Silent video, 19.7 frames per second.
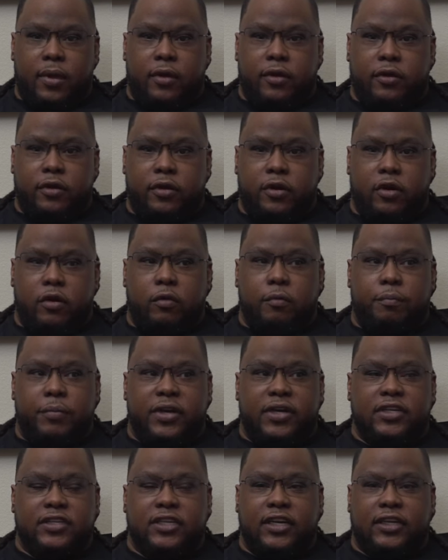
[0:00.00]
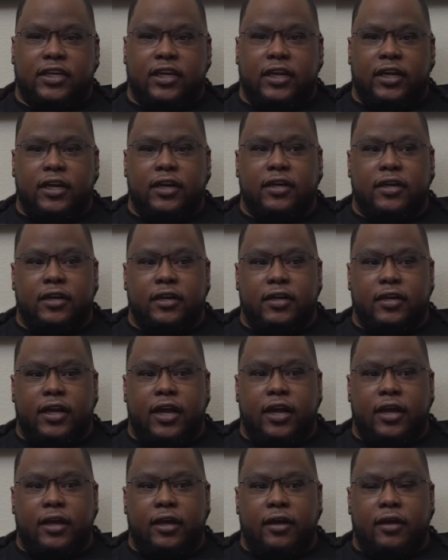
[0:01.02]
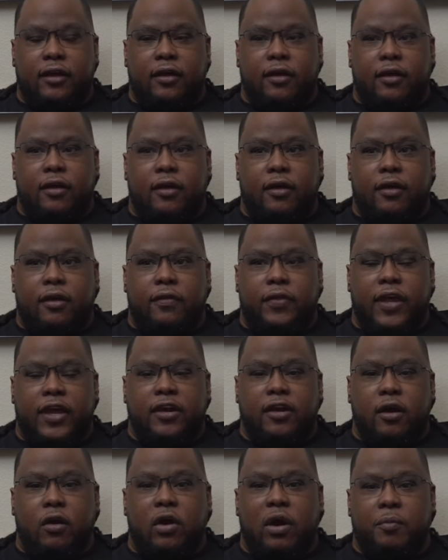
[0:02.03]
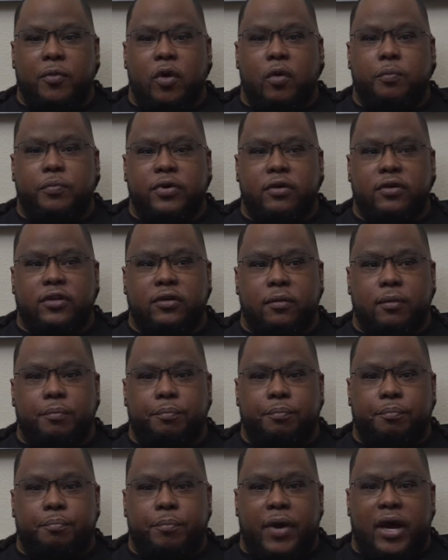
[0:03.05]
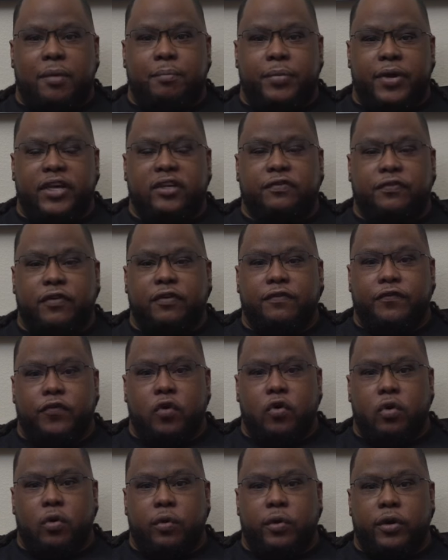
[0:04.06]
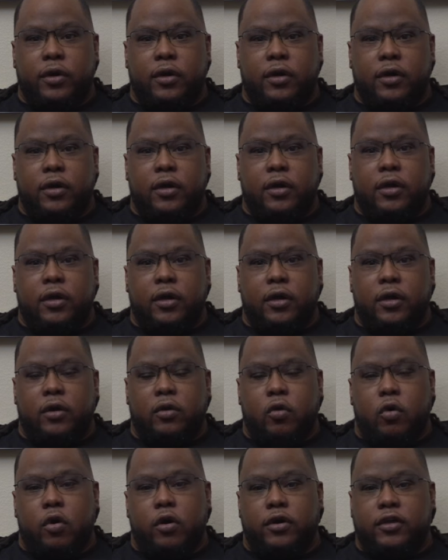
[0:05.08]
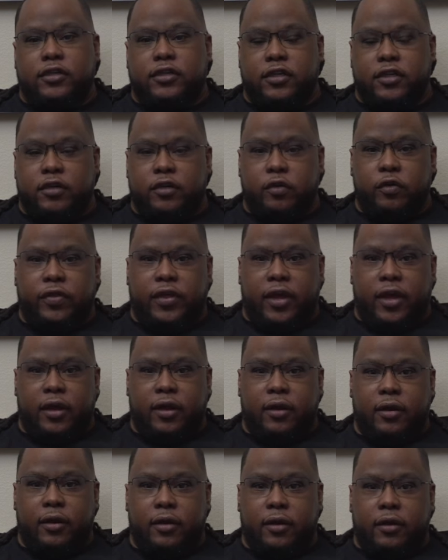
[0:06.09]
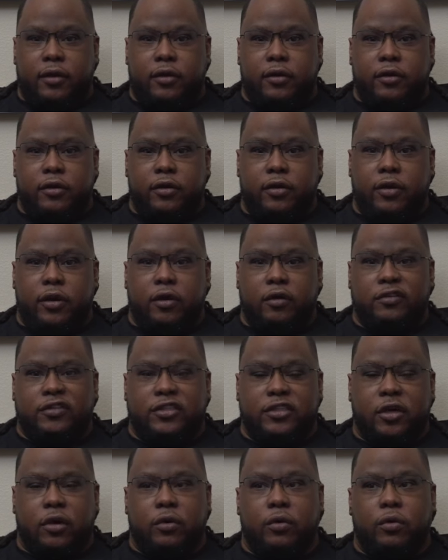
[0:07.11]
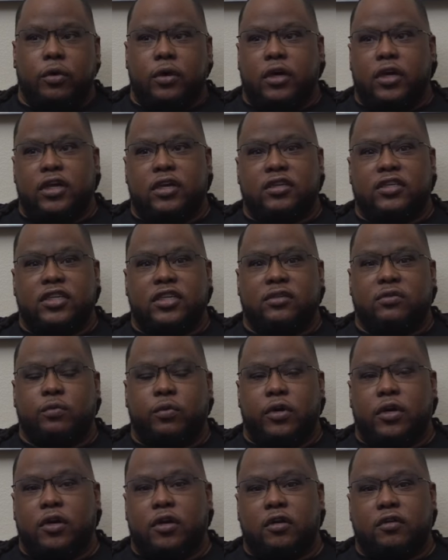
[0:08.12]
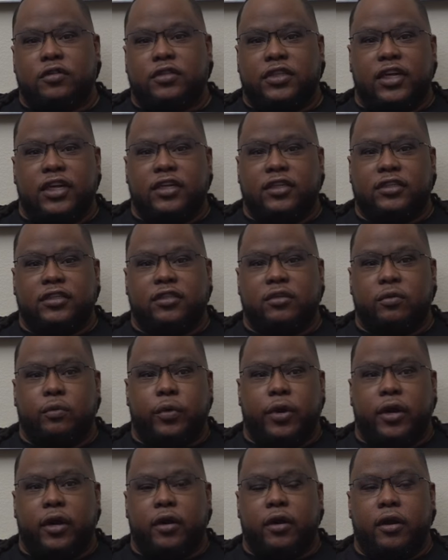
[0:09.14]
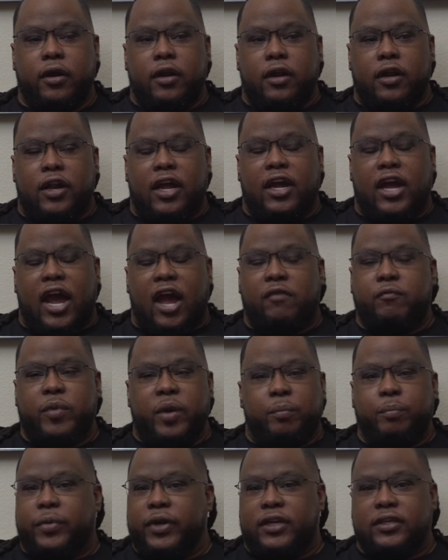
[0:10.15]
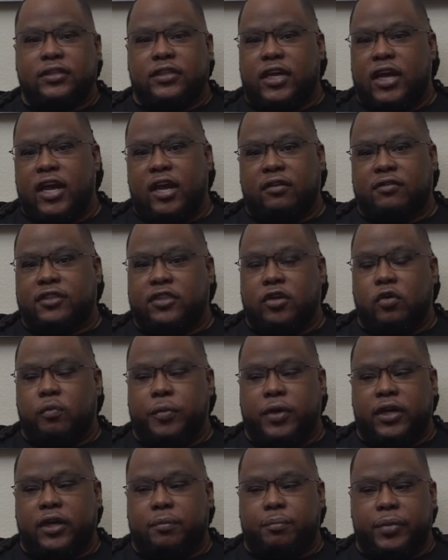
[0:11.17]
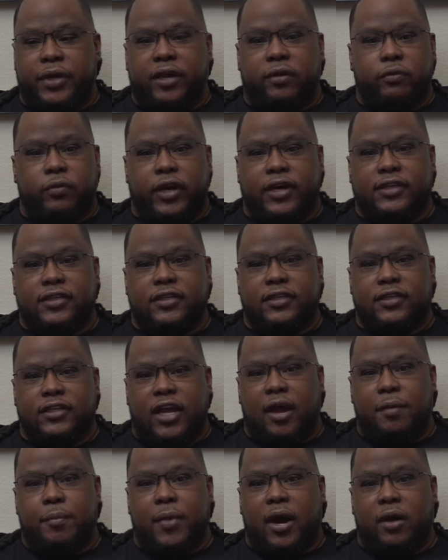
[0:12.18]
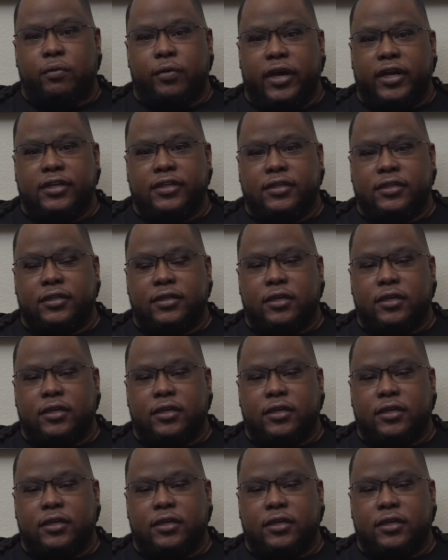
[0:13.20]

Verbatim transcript: You know, because at the end of the day, they know I'm gonna put my best foot forward For sure. in order to do that. You know, so it's just one of those things to where like I've been blessed to have so many big races at my race.